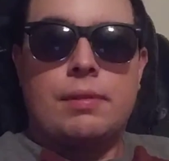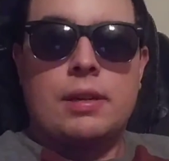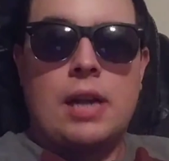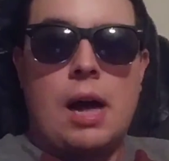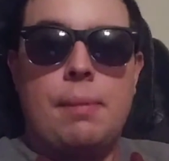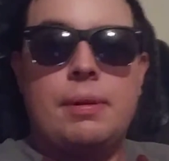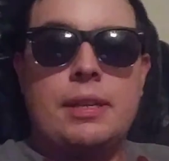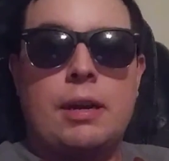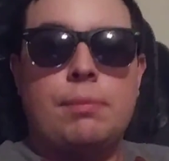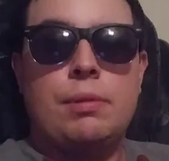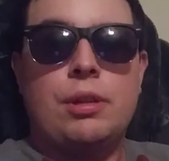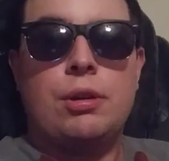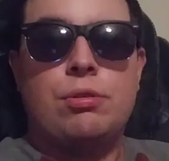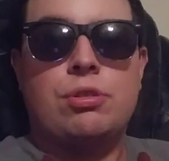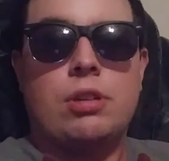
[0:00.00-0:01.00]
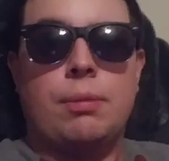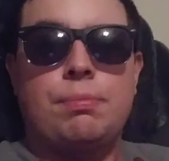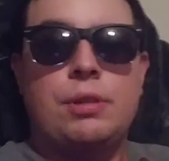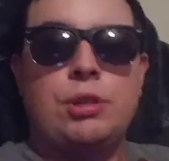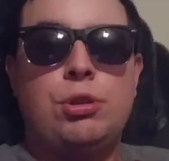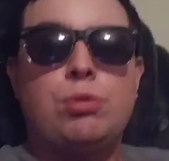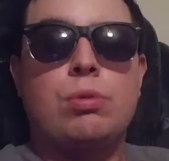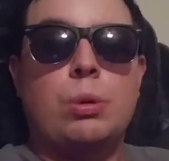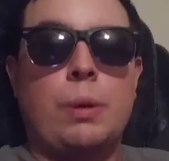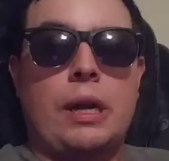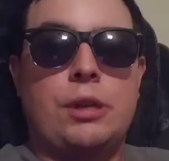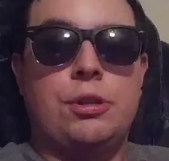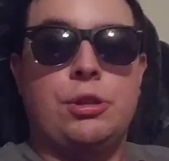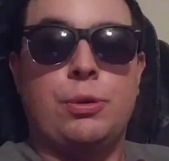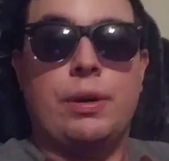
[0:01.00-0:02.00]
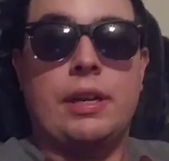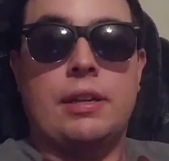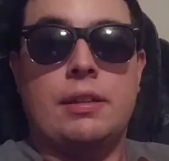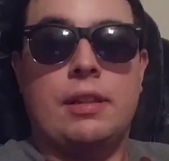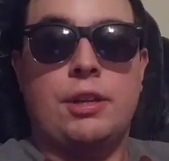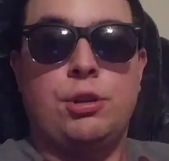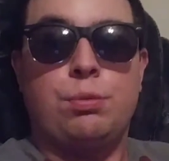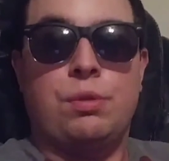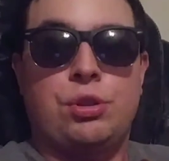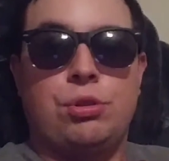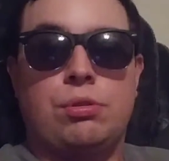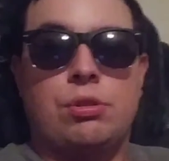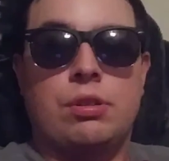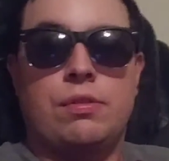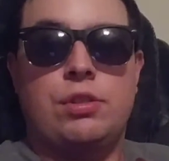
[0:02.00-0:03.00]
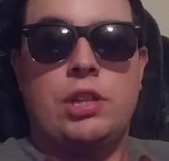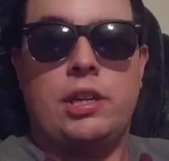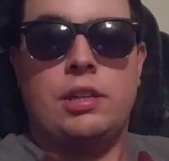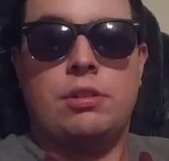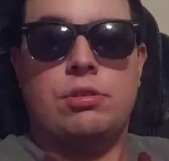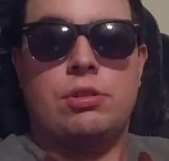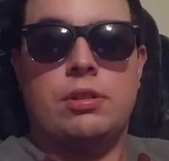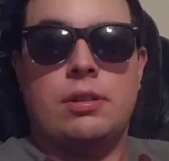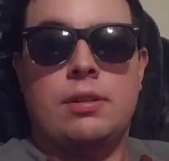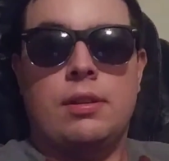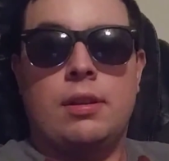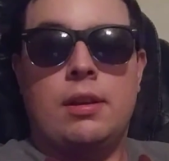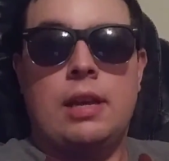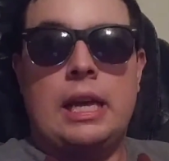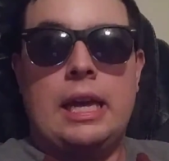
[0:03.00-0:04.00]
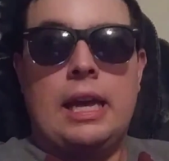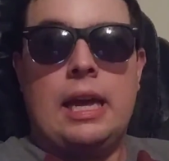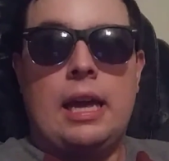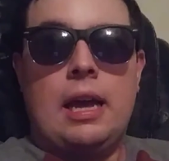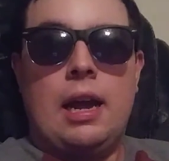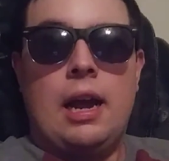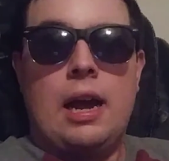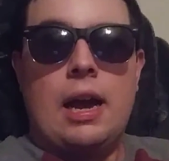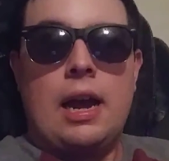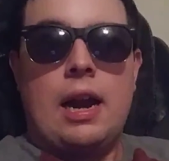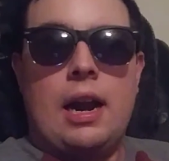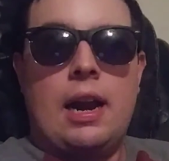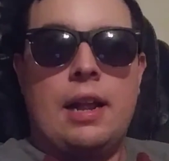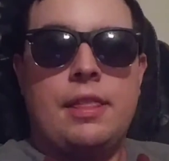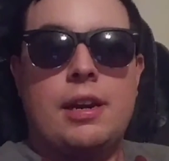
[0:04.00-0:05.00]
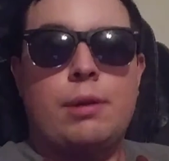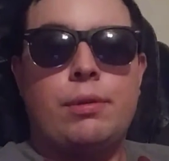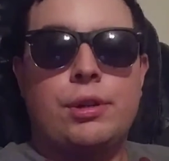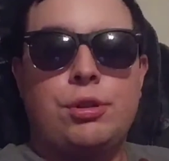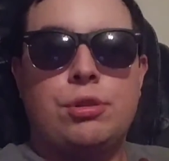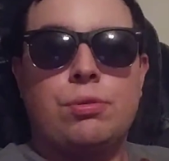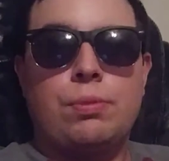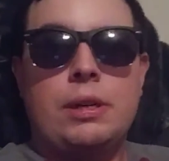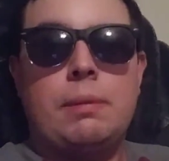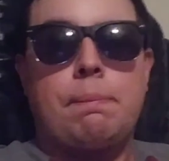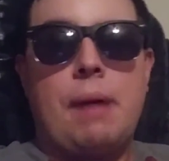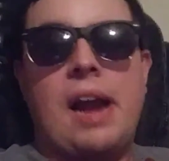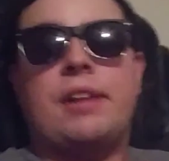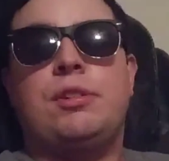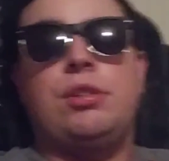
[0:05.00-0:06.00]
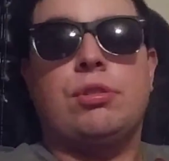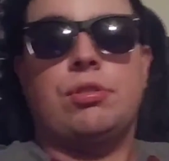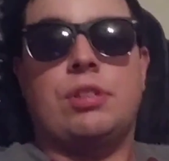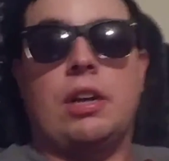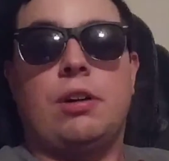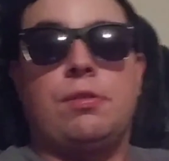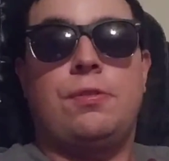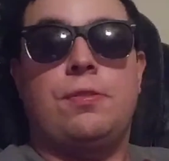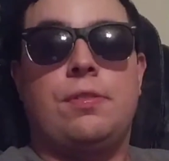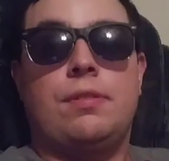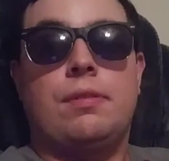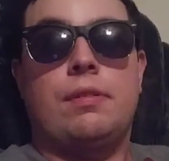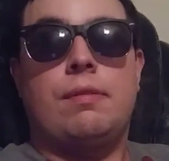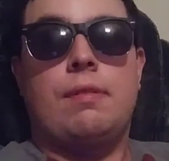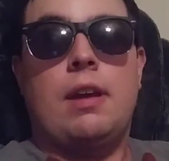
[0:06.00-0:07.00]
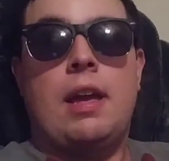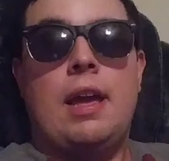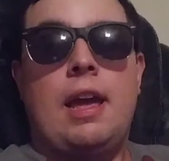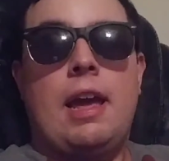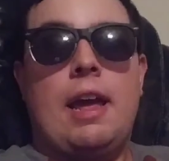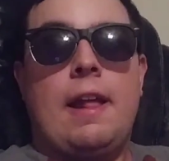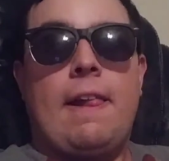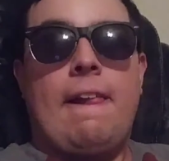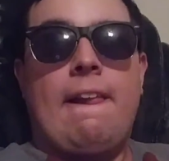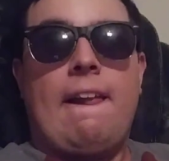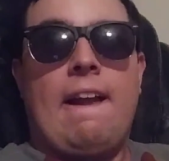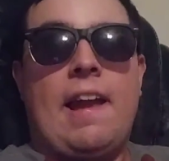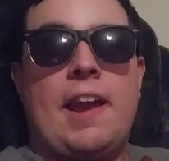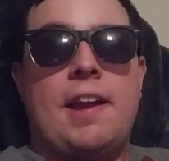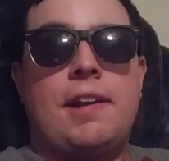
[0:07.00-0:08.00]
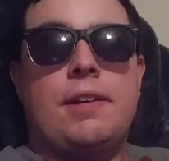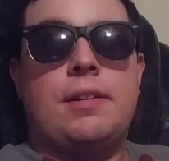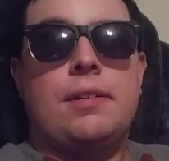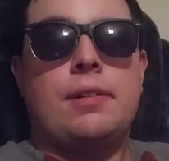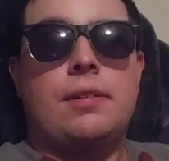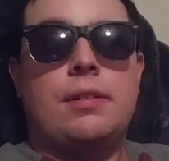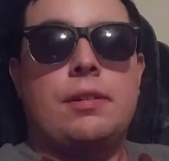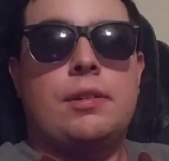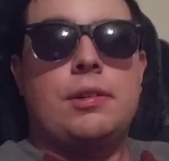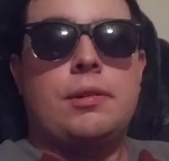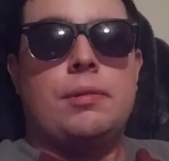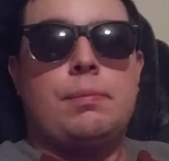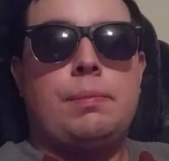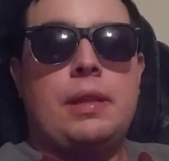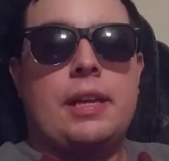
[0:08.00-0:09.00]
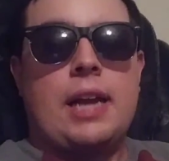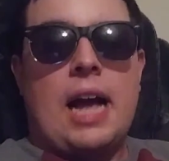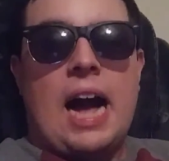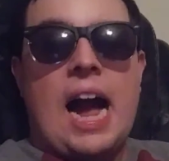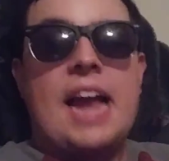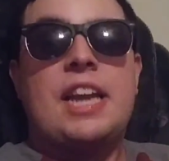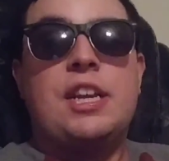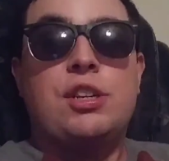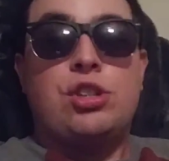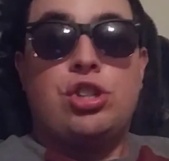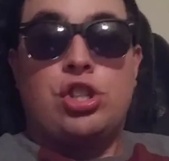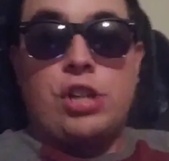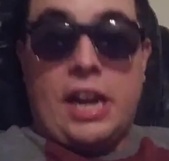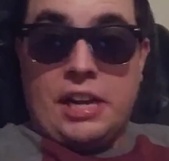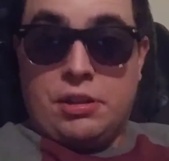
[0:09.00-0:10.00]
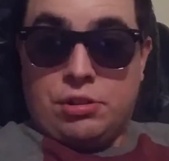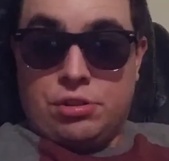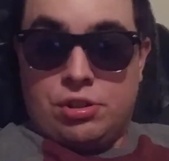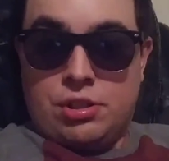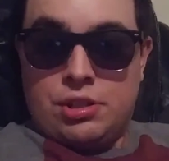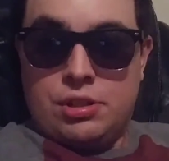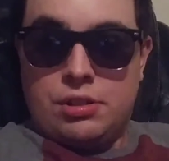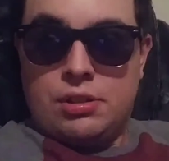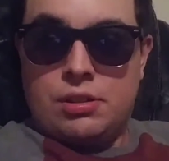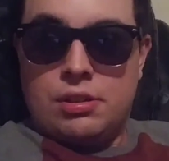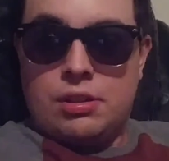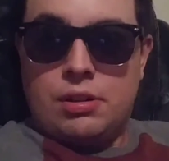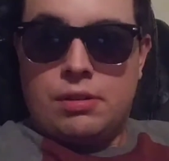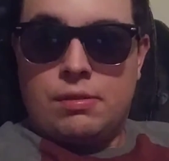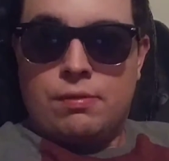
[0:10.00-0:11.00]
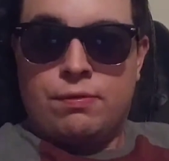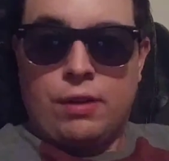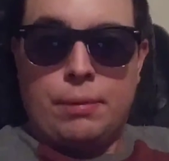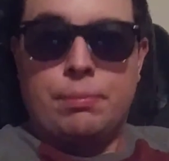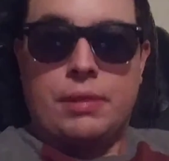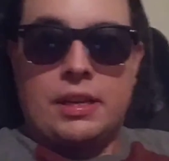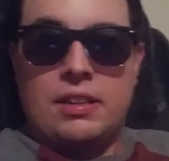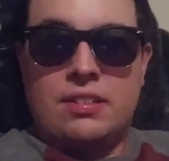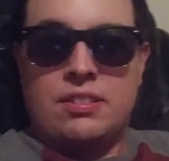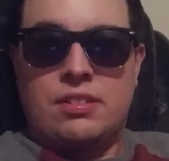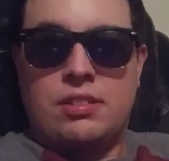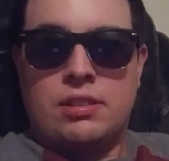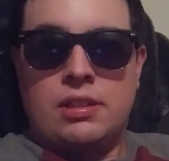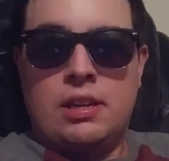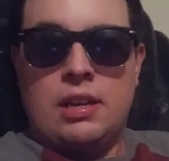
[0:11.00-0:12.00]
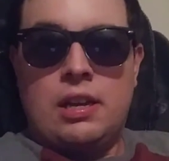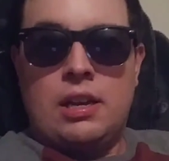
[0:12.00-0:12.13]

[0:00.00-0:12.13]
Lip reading: Comment down below something you regret doing that you wish you could have changed. And then I want you to read it back to yourself. And be like, I can change from this.